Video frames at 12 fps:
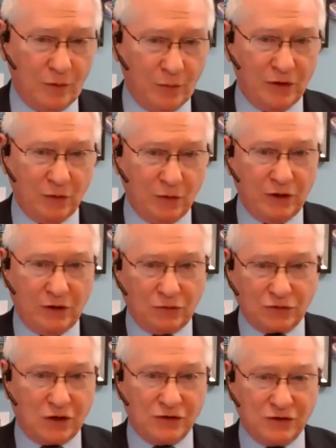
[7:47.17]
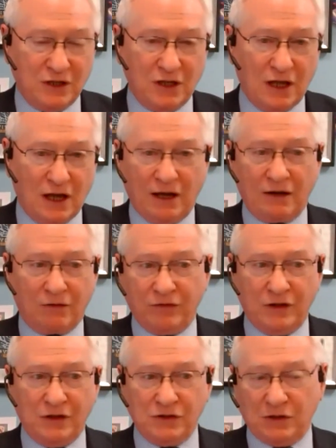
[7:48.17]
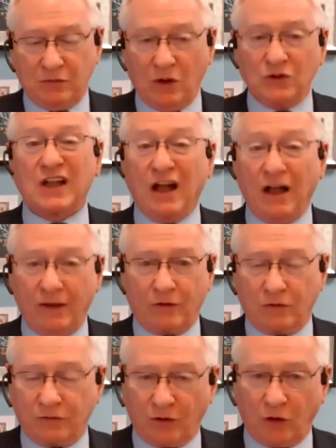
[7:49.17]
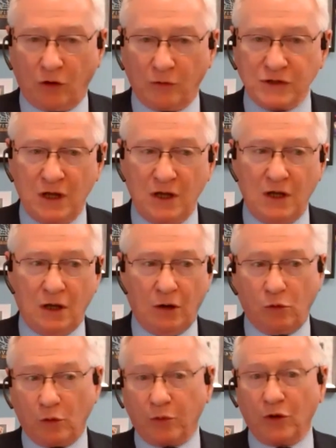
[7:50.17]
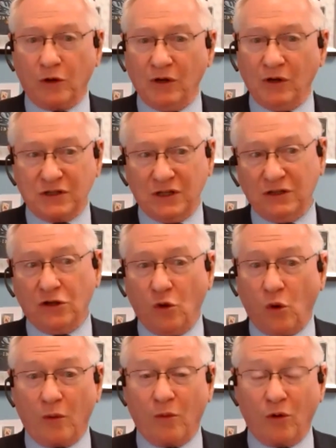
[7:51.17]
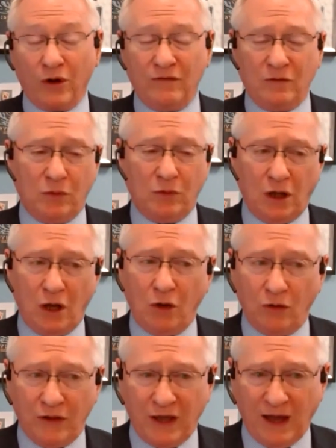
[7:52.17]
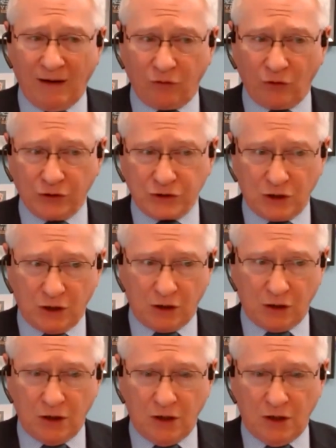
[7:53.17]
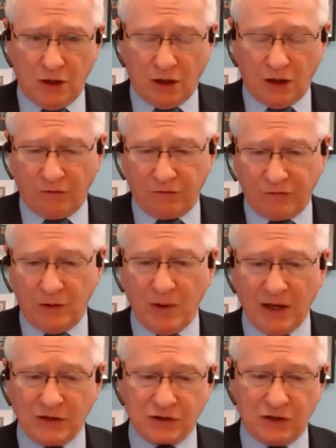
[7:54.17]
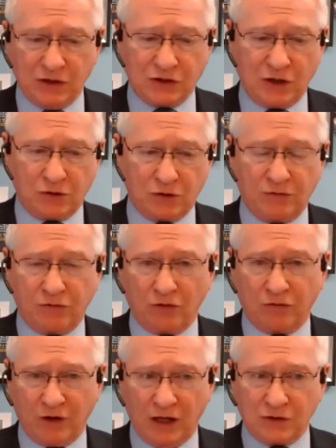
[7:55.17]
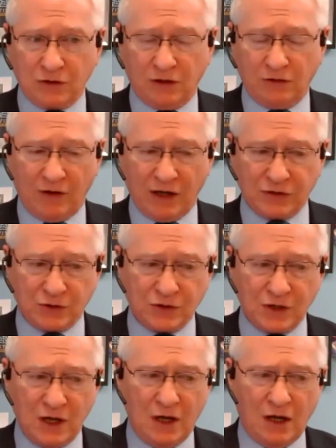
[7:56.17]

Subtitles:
I mean, that we don't charge any higher fees than most other firms. We're pretty much in the norm, or even below the average fee base in this country for financial advisors.